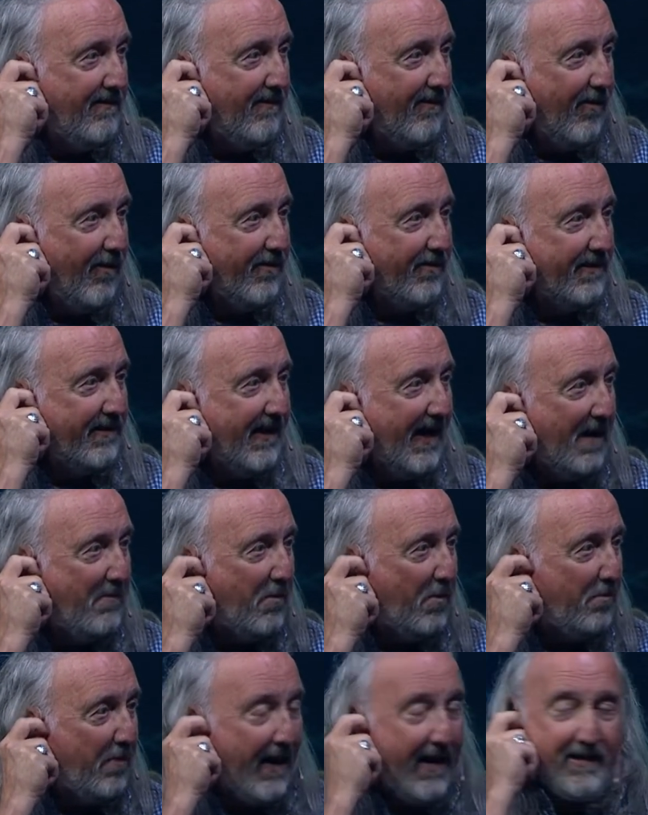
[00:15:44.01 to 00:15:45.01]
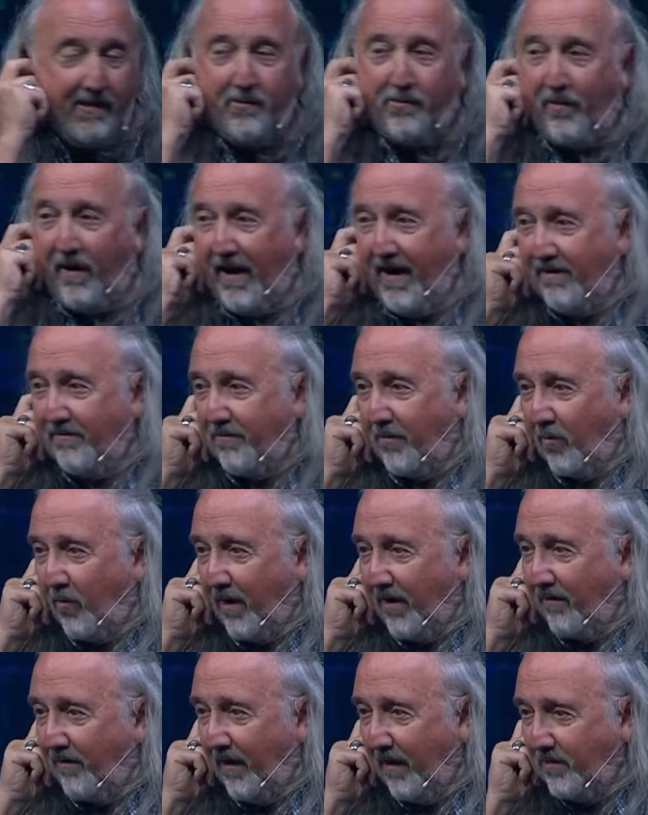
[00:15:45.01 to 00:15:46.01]
or the cable bank draft or
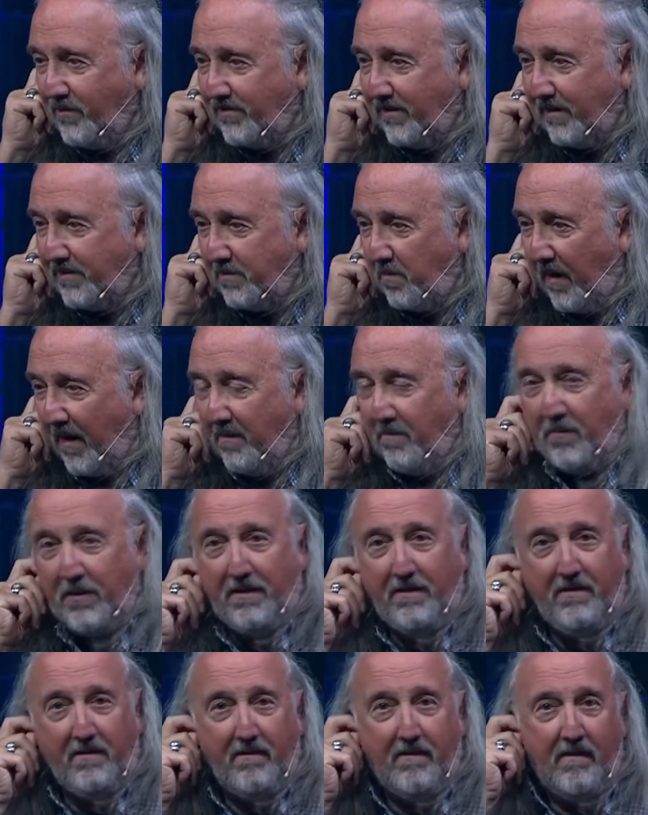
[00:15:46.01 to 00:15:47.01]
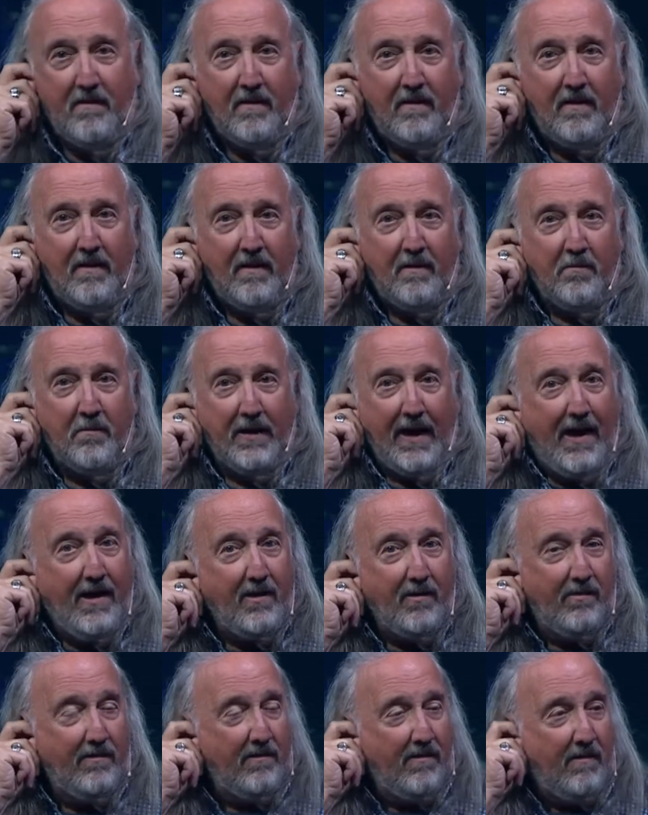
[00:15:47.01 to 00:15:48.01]
whatever those things might be, but I
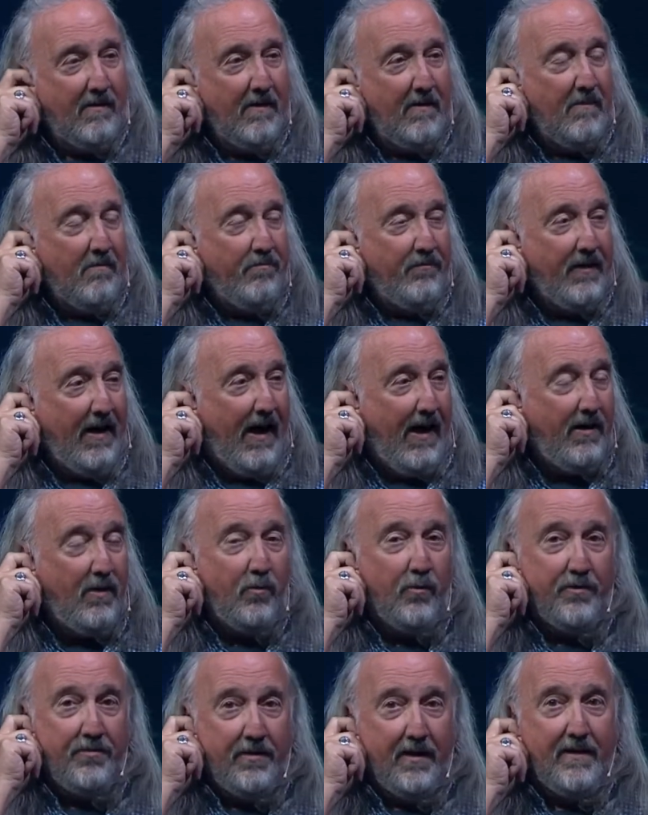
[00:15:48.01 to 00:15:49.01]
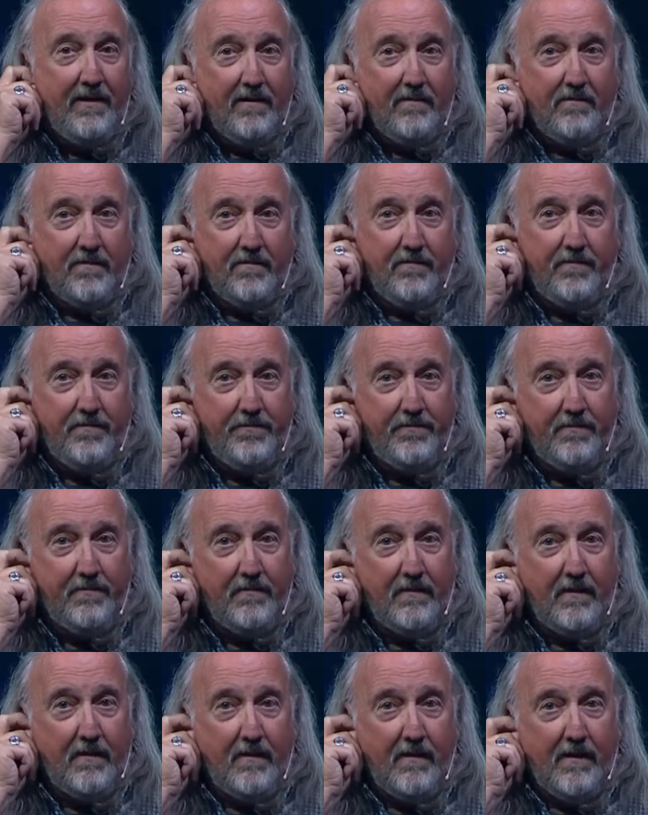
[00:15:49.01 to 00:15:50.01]
don't resent it.
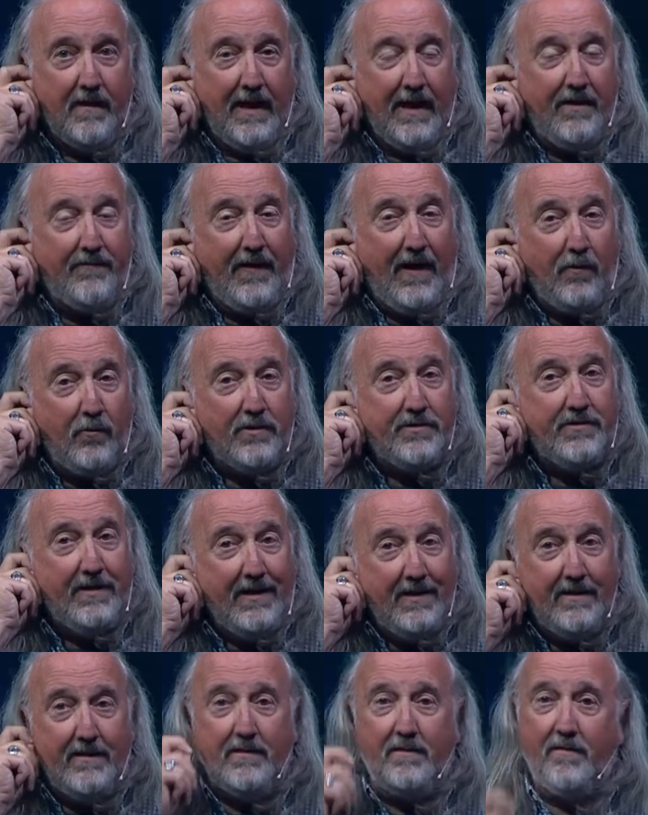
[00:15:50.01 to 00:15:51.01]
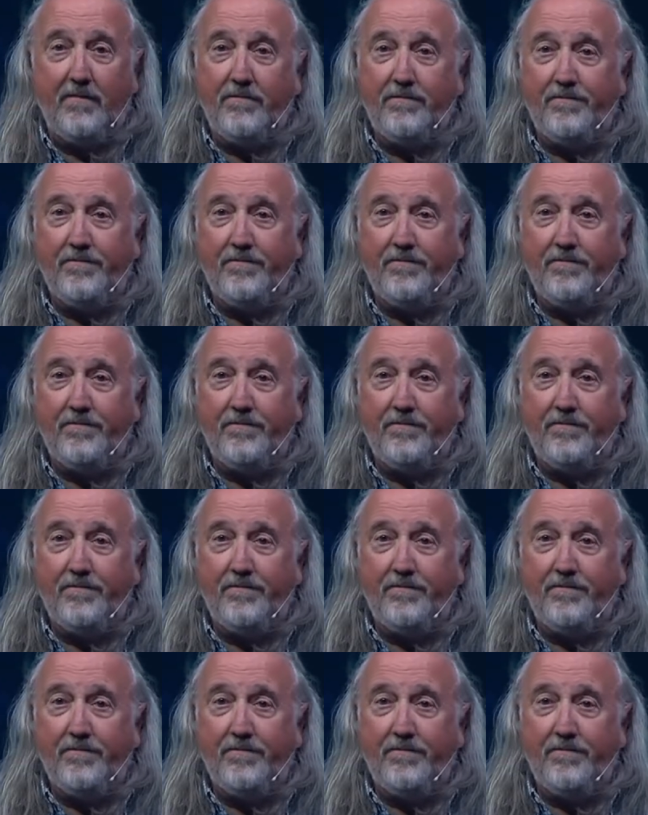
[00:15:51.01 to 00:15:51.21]
And if I resented it,